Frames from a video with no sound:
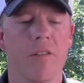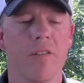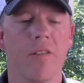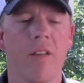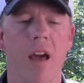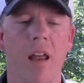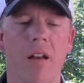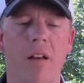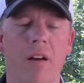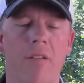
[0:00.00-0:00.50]
It's
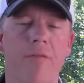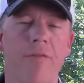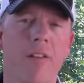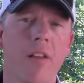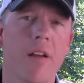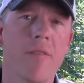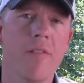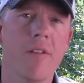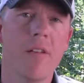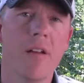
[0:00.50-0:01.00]
got enough
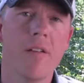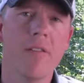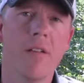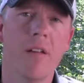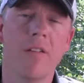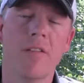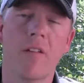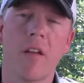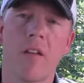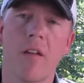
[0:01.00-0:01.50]
flavor there
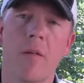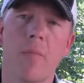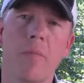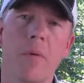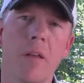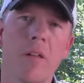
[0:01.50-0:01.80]
that it's going to